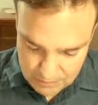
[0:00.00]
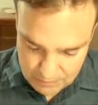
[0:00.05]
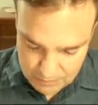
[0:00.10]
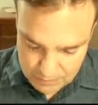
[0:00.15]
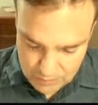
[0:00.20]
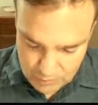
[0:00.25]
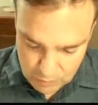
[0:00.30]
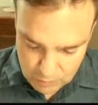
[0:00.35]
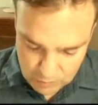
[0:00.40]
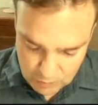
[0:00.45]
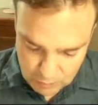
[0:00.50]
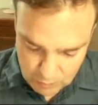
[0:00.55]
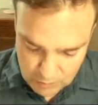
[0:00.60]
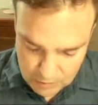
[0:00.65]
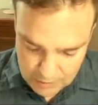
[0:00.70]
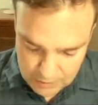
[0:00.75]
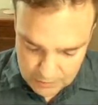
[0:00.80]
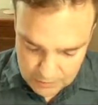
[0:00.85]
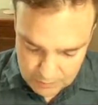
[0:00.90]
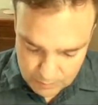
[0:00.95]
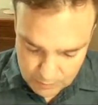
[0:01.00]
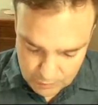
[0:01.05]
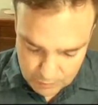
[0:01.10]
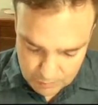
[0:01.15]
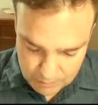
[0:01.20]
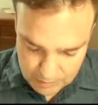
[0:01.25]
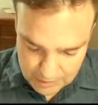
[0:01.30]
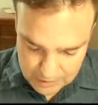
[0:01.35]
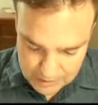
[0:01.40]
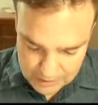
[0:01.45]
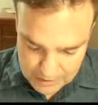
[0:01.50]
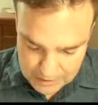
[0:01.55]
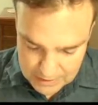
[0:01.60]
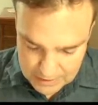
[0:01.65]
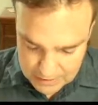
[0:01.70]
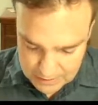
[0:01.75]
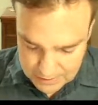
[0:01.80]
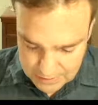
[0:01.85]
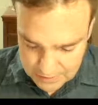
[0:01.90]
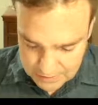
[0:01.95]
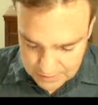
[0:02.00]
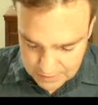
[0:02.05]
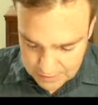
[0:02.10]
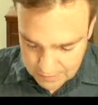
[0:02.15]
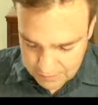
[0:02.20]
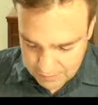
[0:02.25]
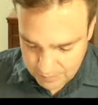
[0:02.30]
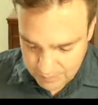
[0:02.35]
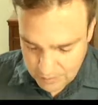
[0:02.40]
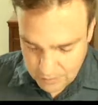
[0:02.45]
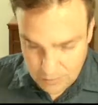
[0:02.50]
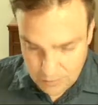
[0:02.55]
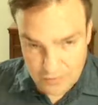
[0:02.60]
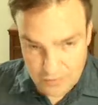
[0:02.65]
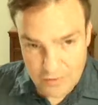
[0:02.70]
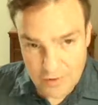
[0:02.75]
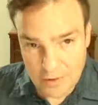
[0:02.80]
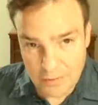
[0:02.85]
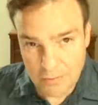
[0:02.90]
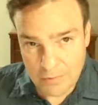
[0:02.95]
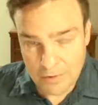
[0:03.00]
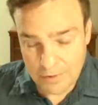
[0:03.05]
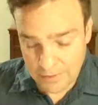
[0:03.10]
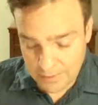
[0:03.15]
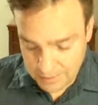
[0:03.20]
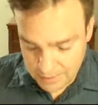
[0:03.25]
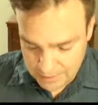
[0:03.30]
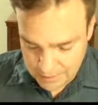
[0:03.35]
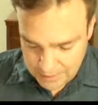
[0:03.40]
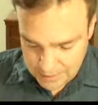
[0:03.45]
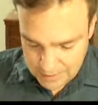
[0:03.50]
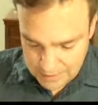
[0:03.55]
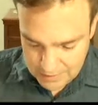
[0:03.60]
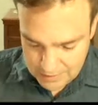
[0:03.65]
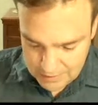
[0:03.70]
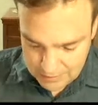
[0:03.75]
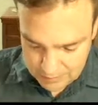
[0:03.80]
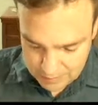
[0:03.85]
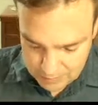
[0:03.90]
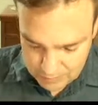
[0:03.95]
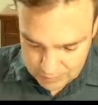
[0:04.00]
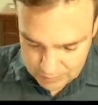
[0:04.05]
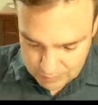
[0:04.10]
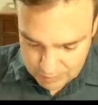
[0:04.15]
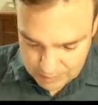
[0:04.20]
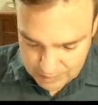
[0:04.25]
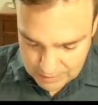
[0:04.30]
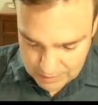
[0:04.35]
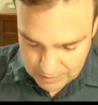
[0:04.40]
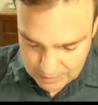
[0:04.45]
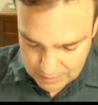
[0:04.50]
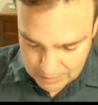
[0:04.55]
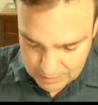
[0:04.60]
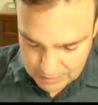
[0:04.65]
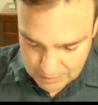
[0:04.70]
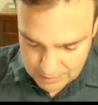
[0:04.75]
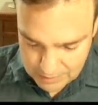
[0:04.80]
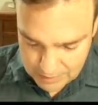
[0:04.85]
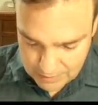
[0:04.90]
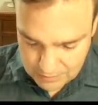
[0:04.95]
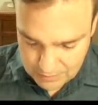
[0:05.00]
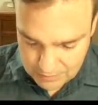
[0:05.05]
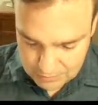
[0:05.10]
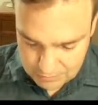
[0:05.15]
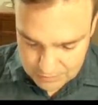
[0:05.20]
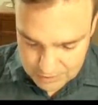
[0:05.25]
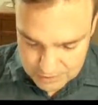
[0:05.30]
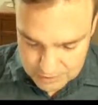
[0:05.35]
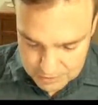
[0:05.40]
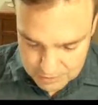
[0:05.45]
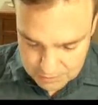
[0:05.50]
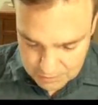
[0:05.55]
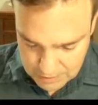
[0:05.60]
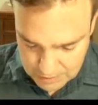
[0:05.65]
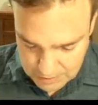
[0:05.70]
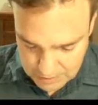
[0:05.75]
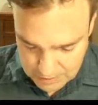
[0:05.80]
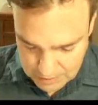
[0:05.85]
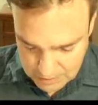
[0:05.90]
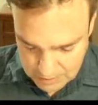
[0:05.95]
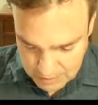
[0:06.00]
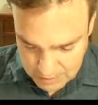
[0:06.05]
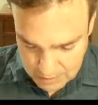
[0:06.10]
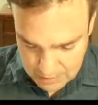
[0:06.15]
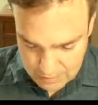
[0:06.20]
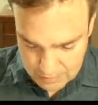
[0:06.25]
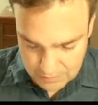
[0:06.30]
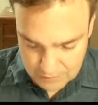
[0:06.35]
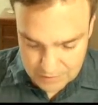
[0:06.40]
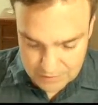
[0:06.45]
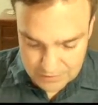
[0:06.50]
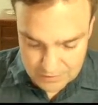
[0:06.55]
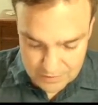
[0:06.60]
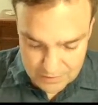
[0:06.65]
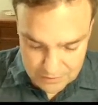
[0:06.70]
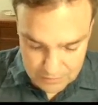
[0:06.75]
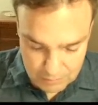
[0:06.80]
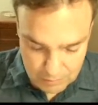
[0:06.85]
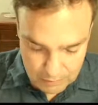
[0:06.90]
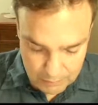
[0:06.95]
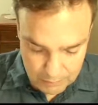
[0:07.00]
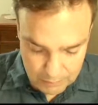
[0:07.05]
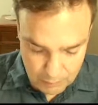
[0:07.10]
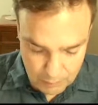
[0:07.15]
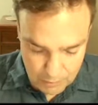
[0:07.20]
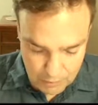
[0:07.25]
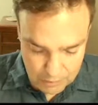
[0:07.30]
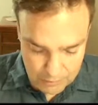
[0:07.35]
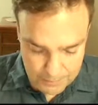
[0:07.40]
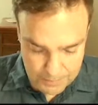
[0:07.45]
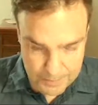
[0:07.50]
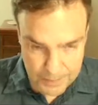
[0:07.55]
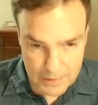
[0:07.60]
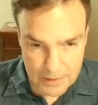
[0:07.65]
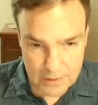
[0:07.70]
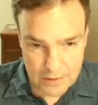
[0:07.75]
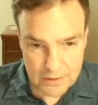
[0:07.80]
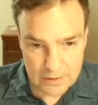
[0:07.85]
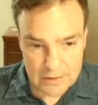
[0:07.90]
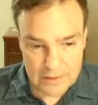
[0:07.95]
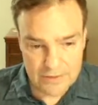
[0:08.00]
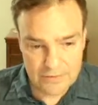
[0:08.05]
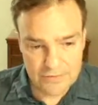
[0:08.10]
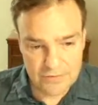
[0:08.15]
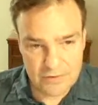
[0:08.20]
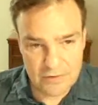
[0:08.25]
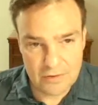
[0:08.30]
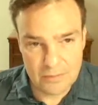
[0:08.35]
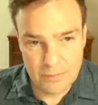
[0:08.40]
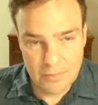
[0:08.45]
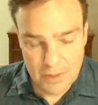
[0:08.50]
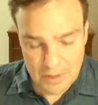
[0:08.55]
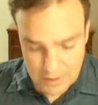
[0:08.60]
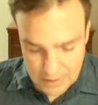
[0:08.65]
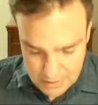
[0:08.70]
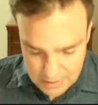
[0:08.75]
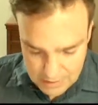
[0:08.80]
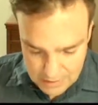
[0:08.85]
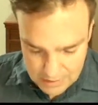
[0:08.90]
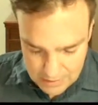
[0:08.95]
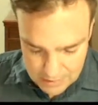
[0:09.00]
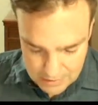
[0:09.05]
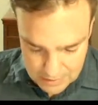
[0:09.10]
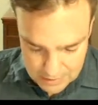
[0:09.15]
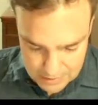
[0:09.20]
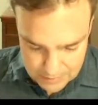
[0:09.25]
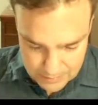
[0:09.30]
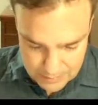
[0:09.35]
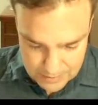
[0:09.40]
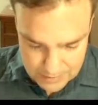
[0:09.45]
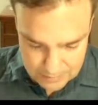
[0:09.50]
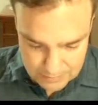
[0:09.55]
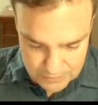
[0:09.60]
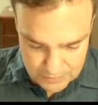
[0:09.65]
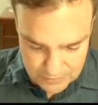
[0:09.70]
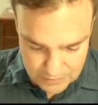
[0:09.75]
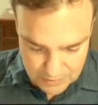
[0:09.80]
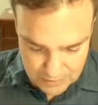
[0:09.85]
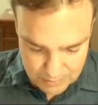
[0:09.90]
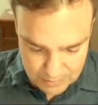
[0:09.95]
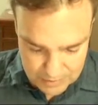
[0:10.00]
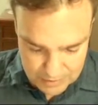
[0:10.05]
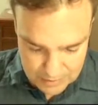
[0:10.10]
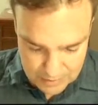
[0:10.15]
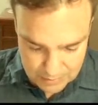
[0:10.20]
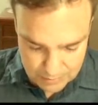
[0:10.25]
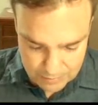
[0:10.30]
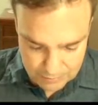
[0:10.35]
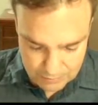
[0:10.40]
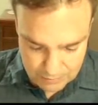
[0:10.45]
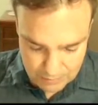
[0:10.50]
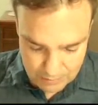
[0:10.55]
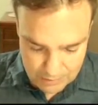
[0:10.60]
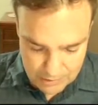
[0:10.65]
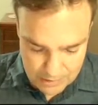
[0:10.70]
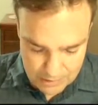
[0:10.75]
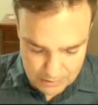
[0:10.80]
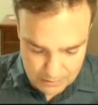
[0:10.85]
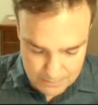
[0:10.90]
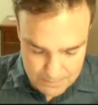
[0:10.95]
mu was 1, it's multiplying n, and if mu is not 1, it's multiplying this ratio here. So that's where we were last time, and I'm just going to pick up from there.